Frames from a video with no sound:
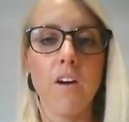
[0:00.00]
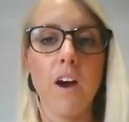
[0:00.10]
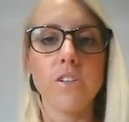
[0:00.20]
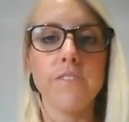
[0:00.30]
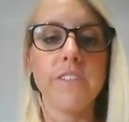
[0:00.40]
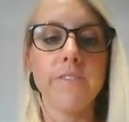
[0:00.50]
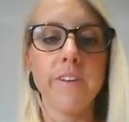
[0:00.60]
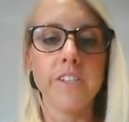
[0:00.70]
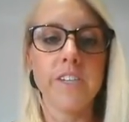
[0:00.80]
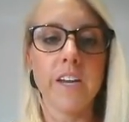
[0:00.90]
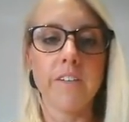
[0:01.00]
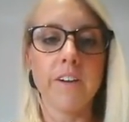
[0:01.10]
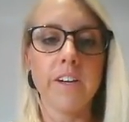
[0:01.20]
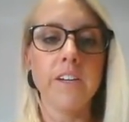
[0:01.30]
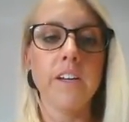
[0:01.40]
Right, so if it's
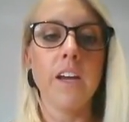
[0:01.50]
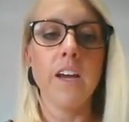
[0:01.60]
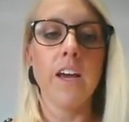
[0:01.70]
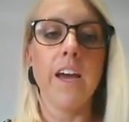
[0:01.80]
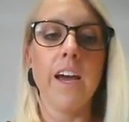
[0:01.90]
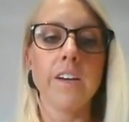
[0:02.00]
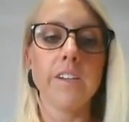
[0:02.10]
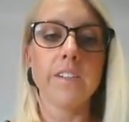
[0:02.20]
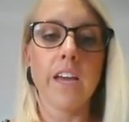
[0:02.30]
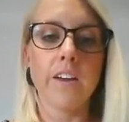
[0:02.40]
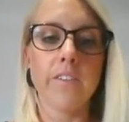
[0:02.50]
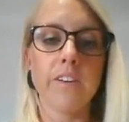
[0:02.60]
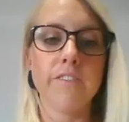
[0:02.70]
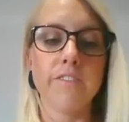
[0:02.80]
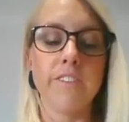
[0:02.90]
vegetarian, how does
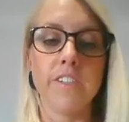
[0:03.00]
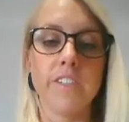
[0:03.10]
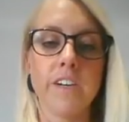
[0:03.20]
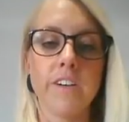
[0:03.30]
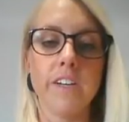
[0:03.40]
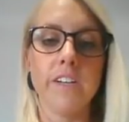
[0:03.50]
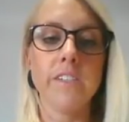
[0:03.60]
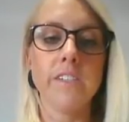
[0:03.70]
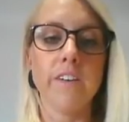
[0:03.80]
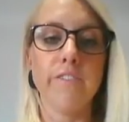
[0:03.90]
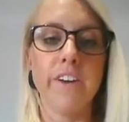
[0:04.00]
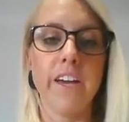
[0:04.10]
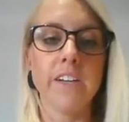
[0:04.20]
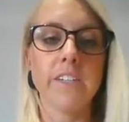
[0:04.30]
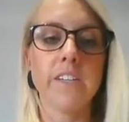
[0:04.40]
catering for vegetarians
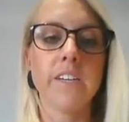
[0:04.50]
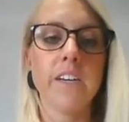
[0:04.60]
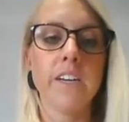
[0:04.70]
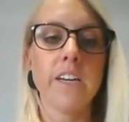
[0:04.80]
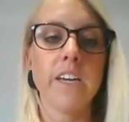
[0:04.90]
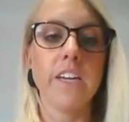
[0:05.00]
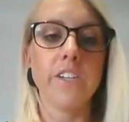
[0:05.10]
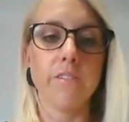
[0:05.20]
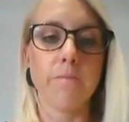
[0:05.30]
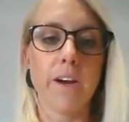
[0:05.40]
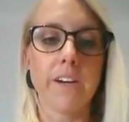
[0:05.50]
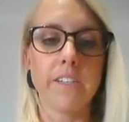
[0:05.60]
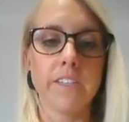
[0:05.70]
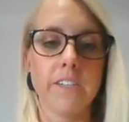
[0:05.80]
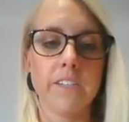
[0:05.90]
affect kitchen
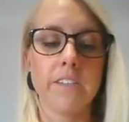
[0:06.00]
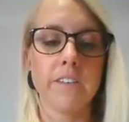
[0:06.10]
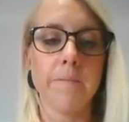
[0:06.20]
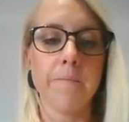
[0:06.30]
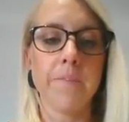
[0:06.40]
practices?